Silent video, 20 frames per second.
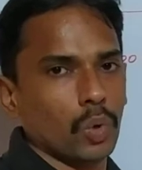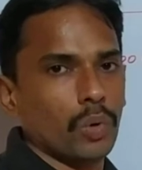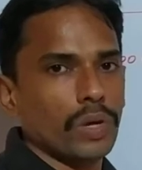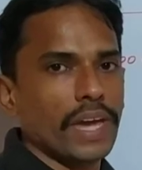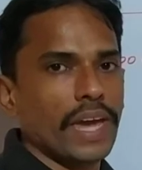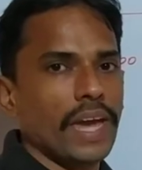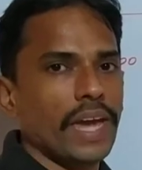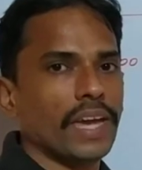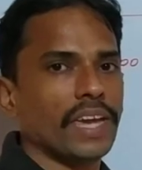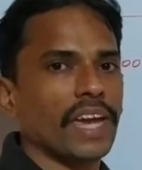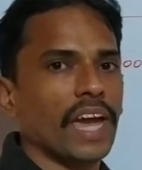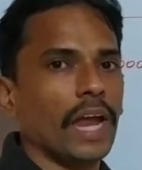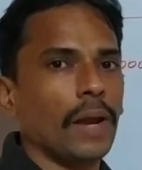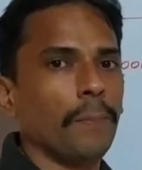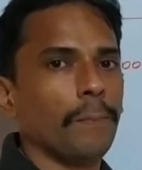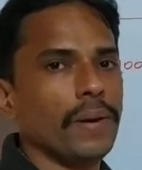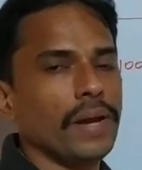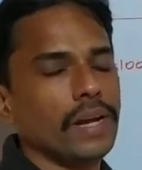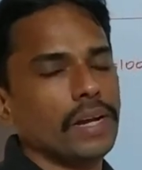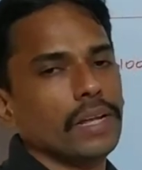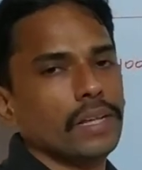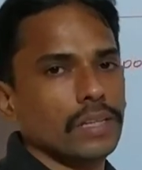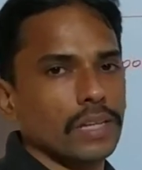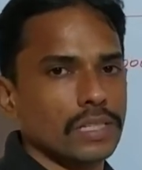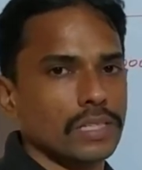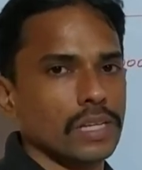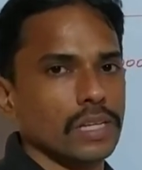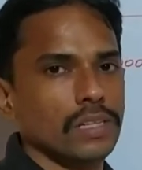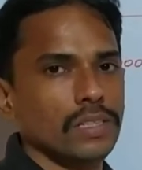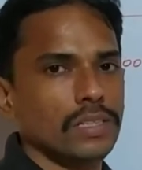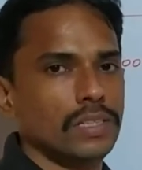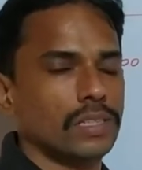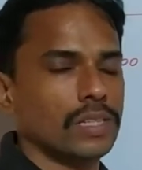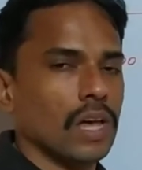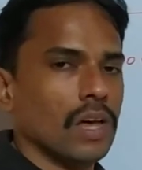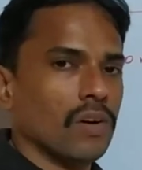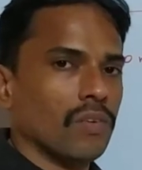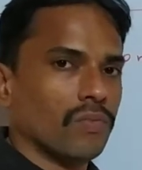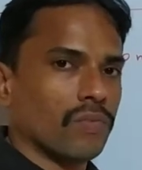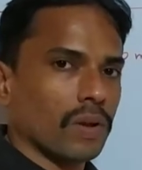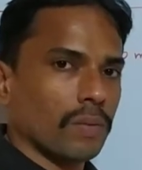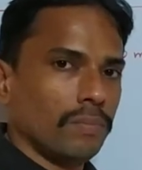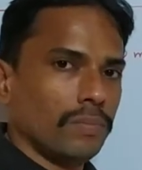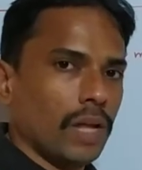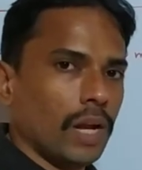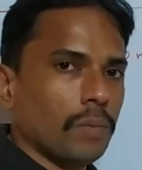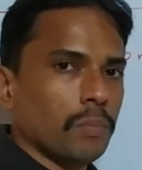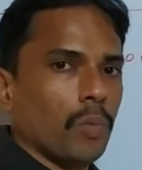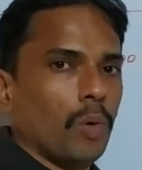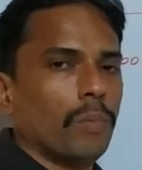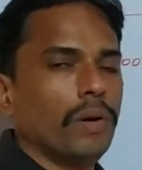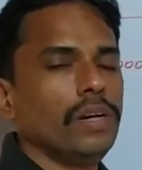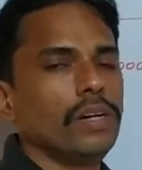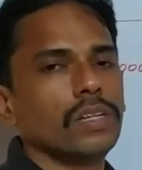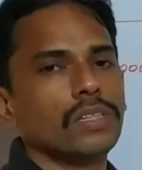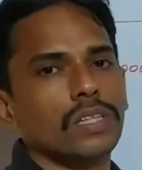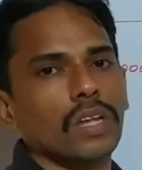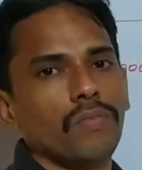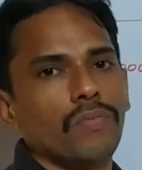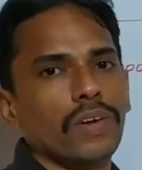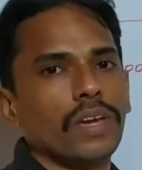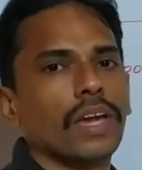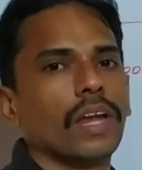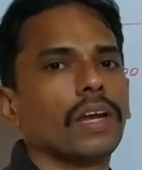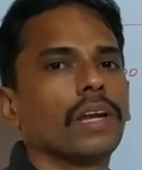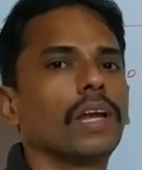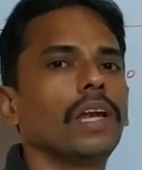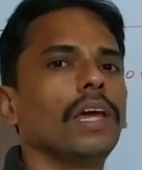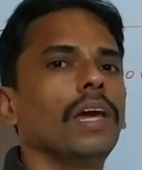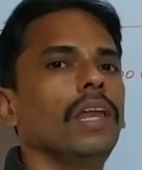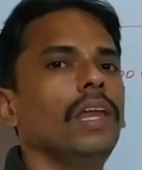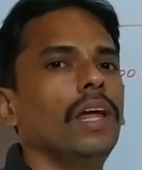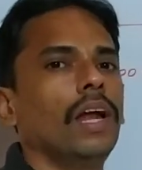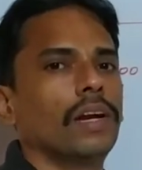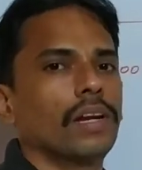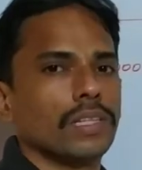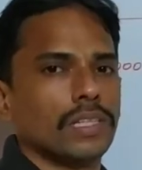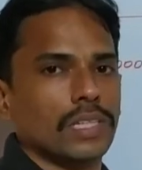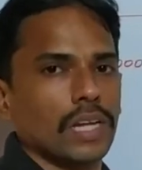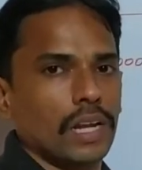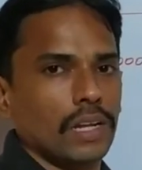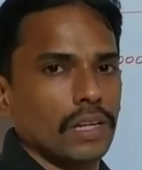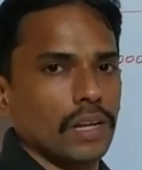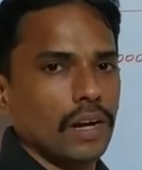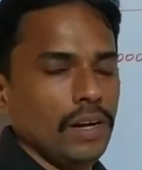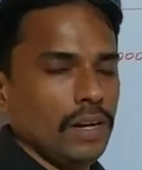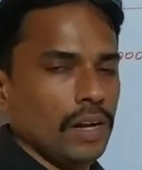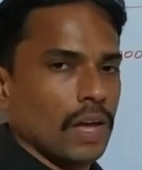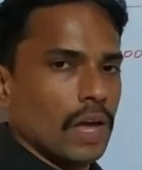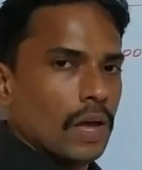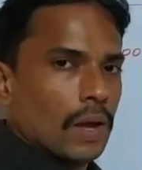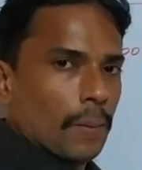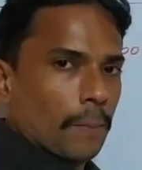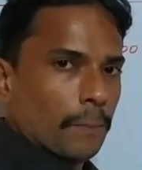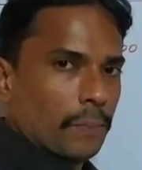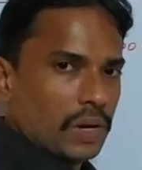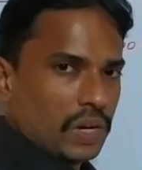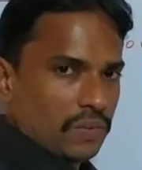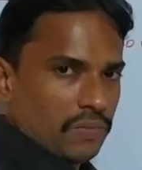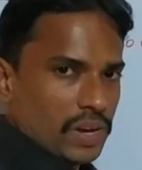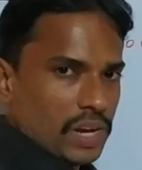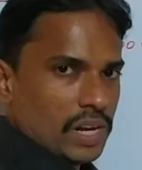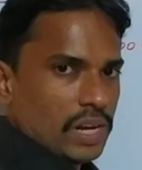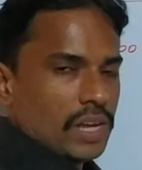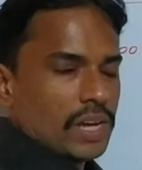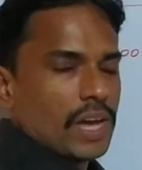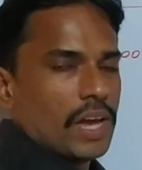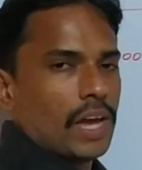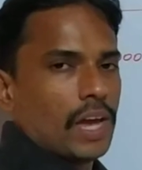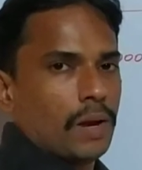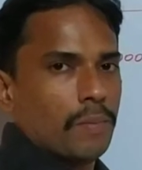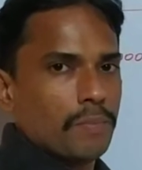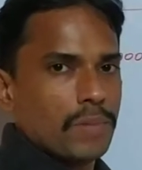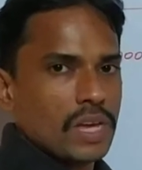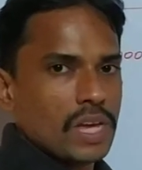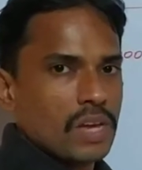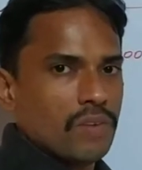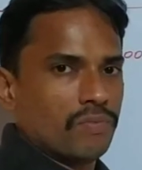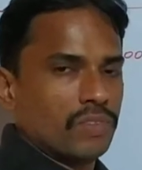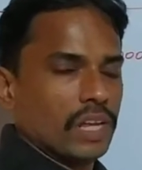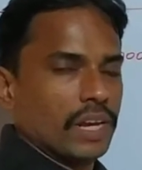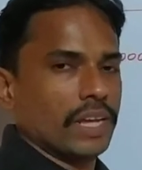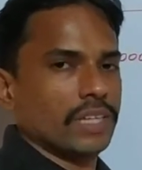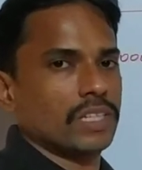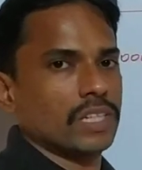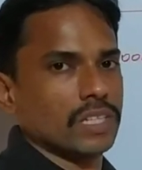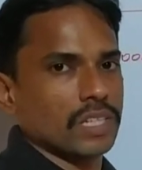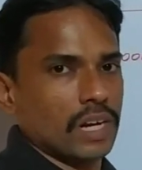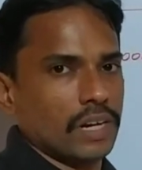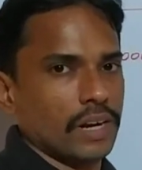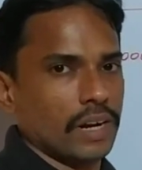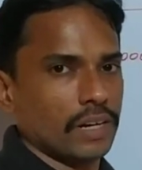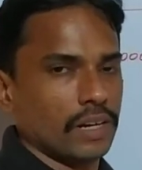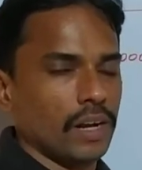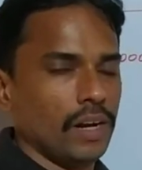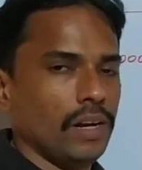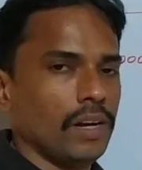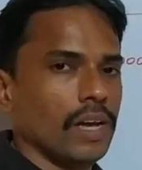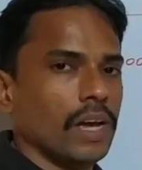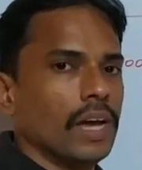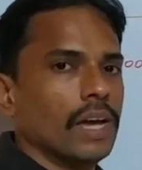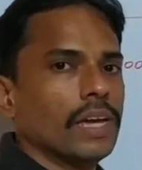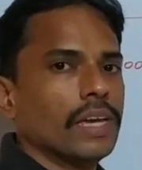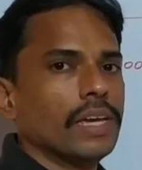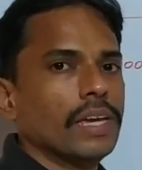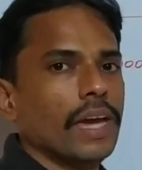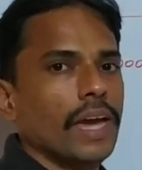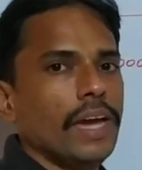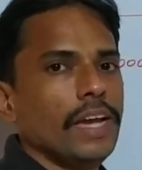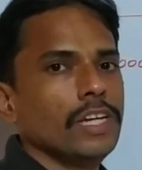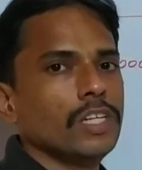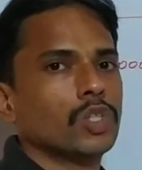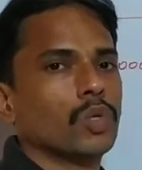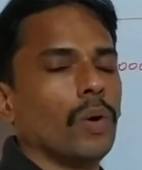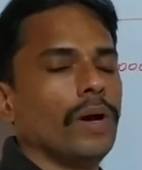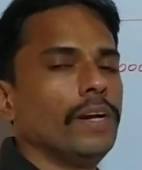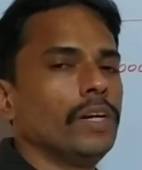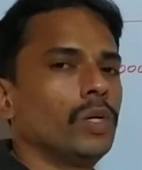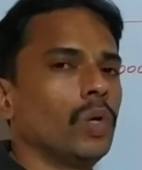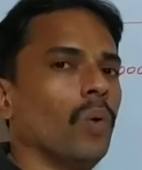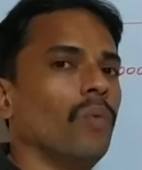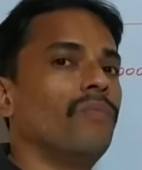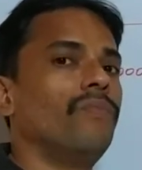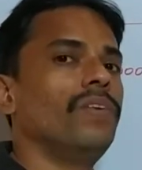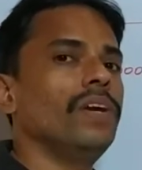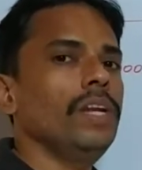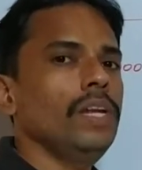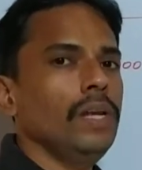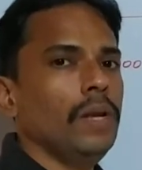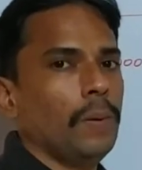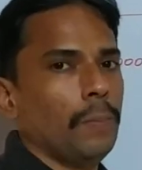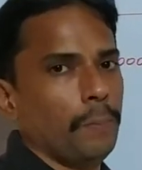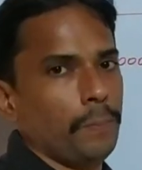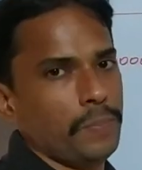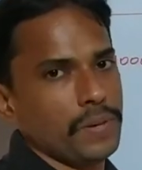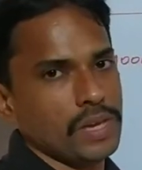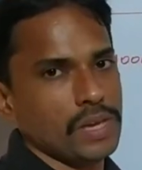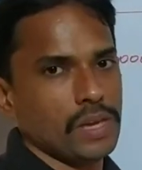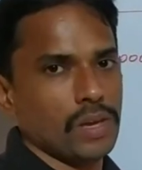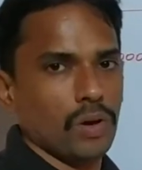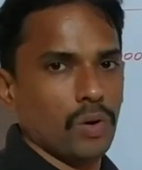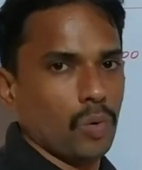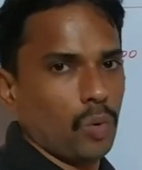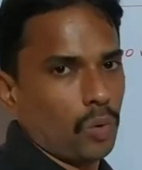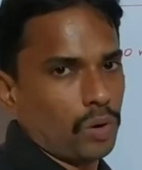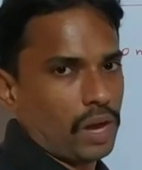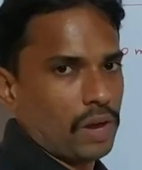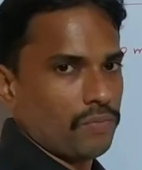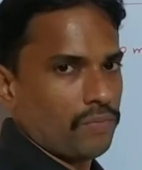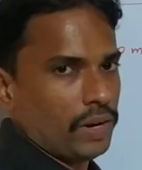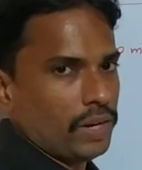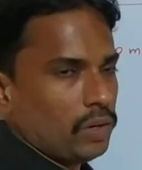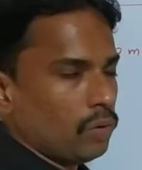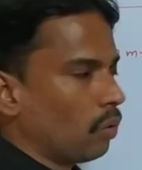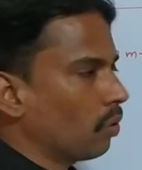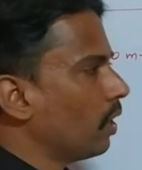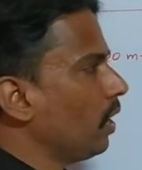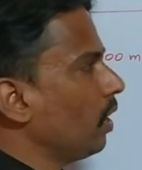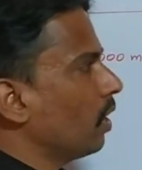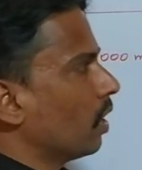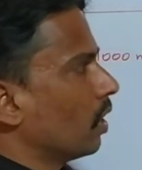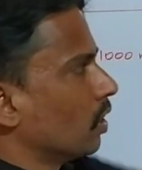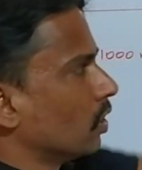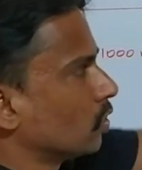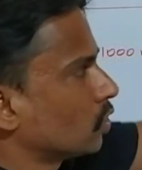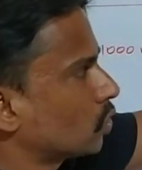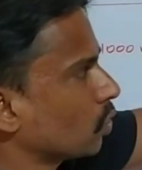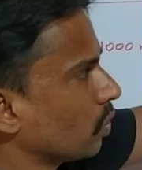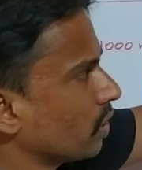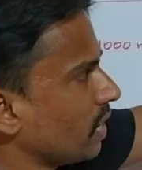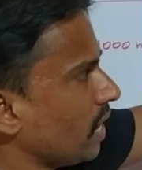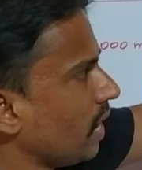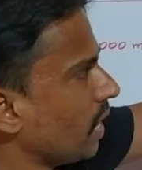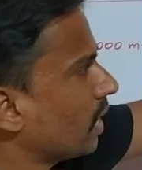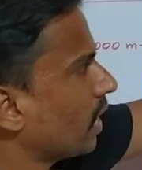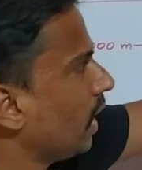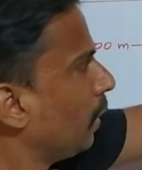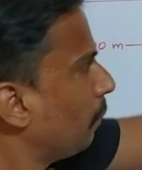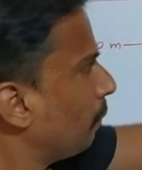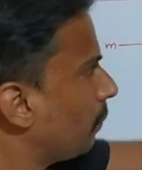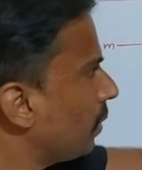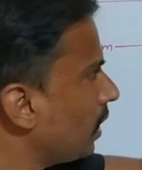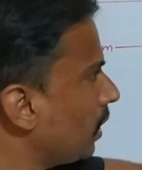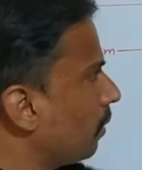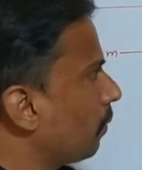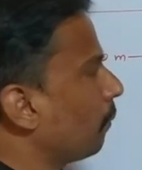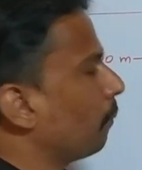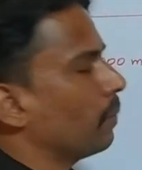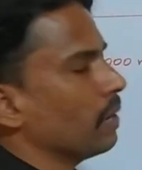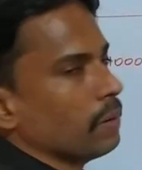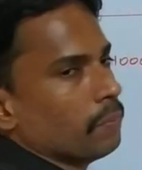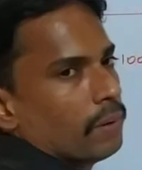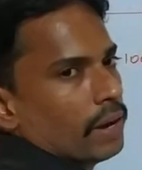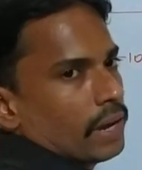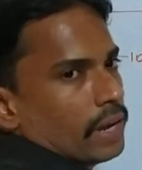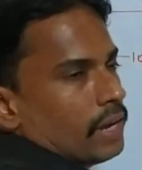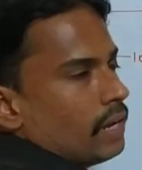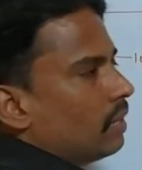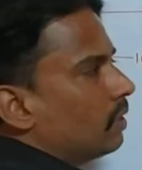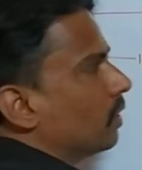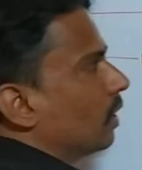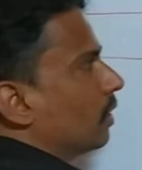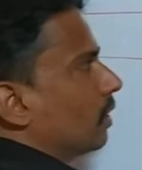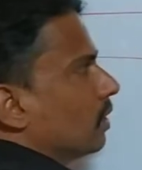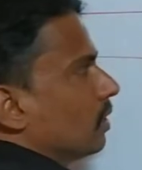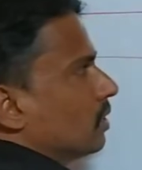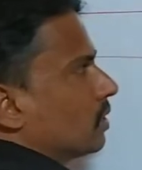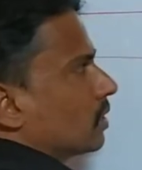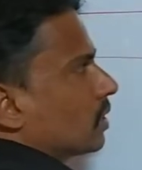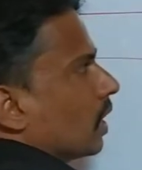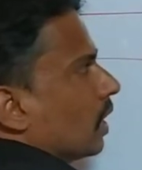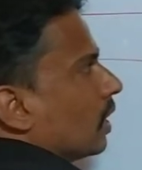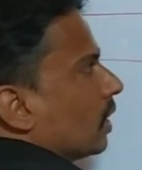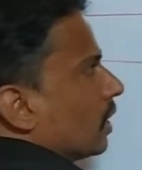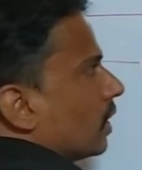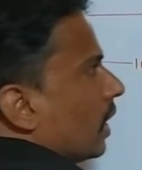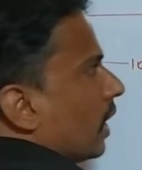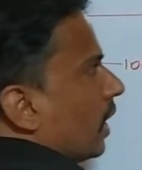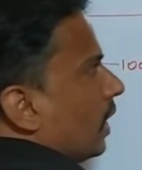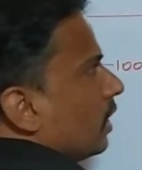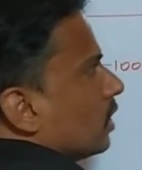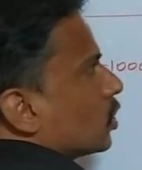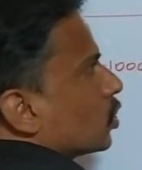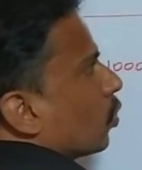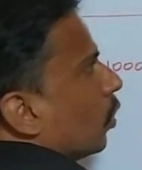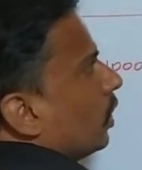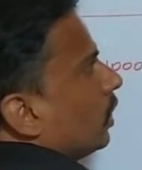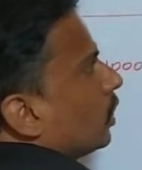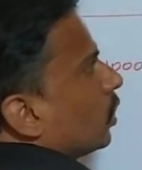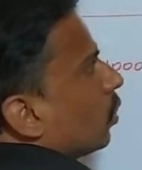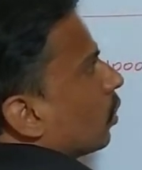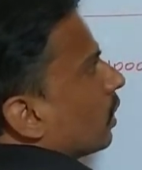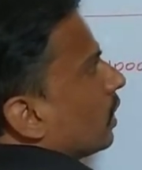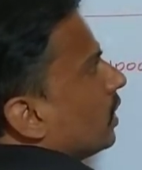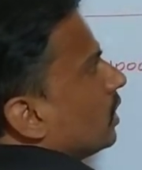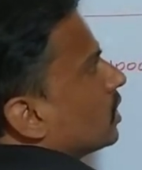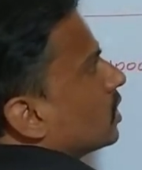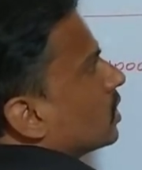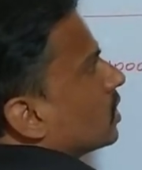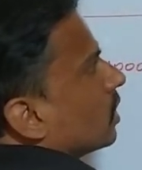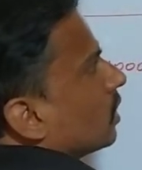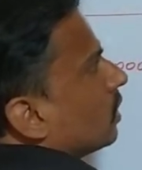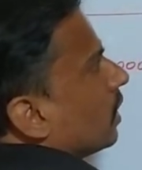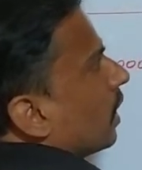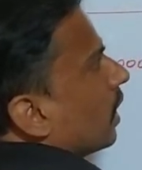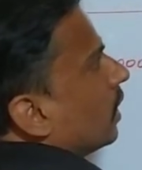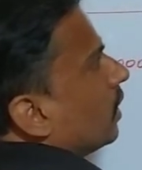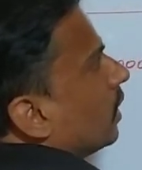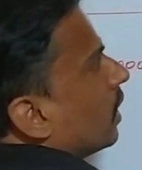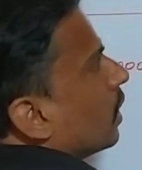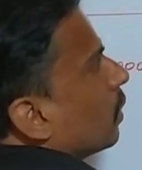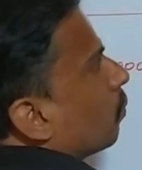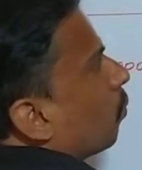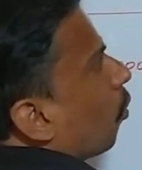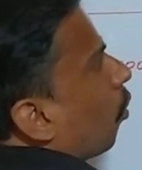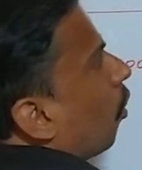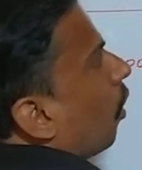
So A can beat in the sense from that moment itself we can clearly understand that between A and B if the race is conducted A is going to win B. Okay fine okay. So A can beat B by E that is A is going to reach the ending